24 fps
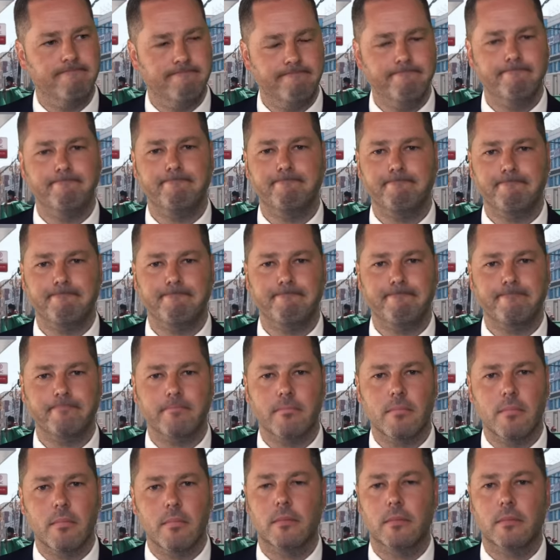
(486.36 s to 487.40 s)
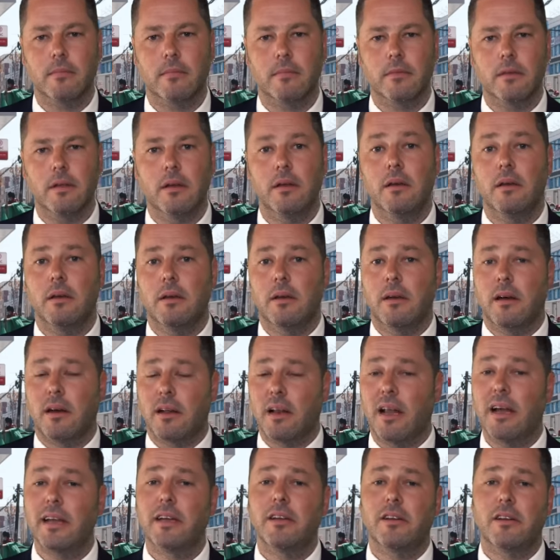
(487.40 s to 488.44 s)
I'd
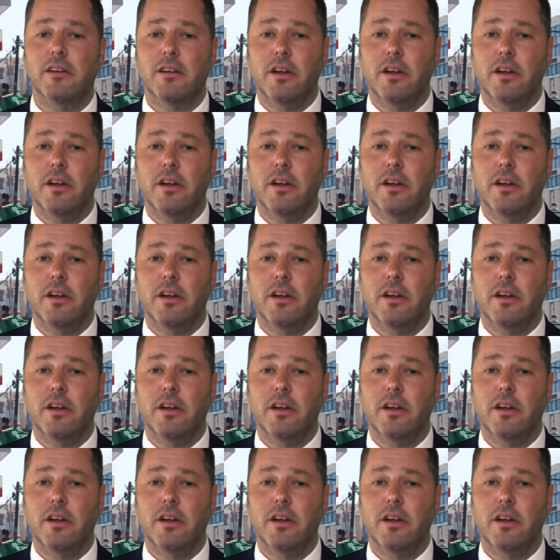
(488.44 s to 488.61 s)
like you to